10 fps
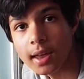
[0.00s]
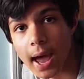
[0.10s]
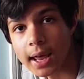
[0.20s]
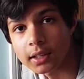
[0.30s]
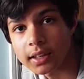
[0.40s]

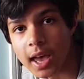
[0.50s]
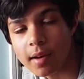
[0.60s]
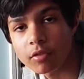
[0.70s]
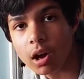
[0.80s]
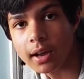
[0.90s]
and the
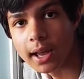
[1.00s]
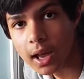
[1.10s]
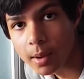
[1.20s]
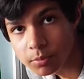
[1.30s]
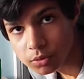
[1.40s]
camera that
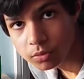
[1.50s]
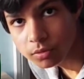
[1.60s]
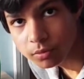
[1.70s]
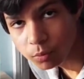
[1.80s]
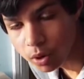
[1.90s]
comes
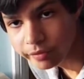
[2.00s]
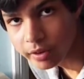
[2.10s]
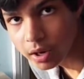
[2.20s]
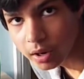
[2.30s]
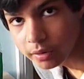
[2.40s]
with
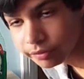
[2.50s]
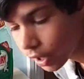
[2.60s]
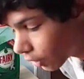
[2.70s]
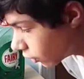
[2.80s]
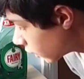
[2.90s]
the
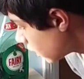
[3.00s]
phone.